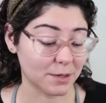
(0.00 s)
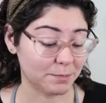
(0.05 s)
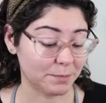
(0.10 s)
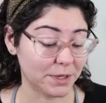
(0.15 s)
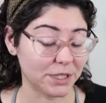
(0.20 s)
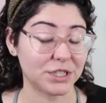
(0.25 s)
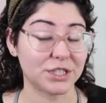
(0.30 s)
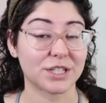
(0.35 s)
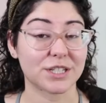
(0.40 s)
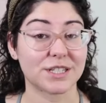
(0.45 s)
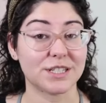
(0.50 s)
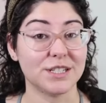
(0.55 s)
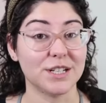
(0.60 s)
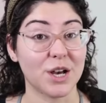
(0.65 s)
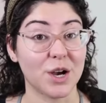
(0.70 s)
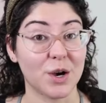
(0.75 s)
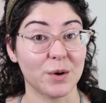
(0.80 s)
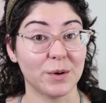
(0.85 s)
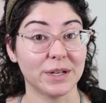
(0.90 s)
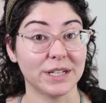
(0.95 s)
but just
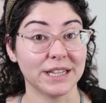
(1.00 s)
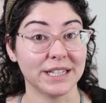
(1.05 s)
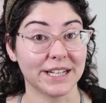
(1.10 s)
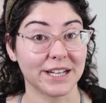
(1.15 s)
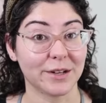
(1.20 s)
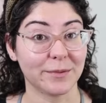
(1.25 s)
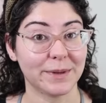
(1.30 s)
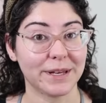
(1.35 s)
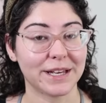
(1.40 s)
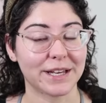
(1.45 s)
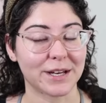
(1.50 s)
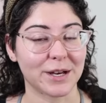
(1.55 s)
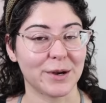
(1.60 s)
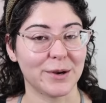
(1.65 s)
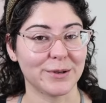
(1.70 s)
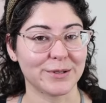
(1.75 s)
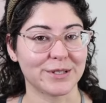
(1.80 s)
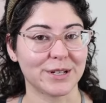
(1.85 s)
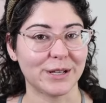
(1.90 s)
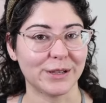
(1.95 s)
know a little bit
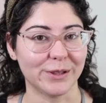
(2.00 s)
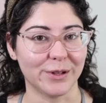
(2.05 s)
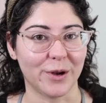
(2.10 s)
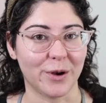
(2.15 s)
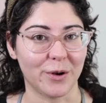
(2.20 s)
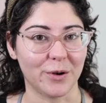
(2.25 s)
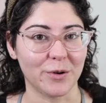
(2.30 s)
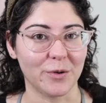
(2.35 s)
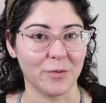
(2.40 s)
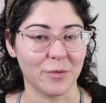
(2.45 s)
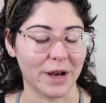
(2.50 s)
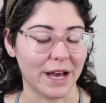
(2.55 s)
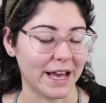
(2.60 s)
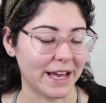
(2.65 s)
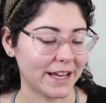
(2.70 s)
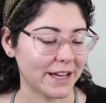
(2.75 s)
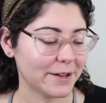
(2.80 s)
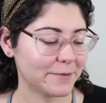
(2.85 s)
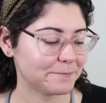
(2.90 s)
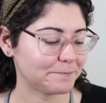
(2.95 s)
goes a long
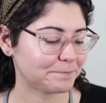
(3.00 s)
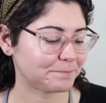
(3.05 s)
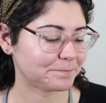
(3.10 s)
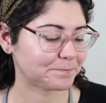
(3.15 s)
way.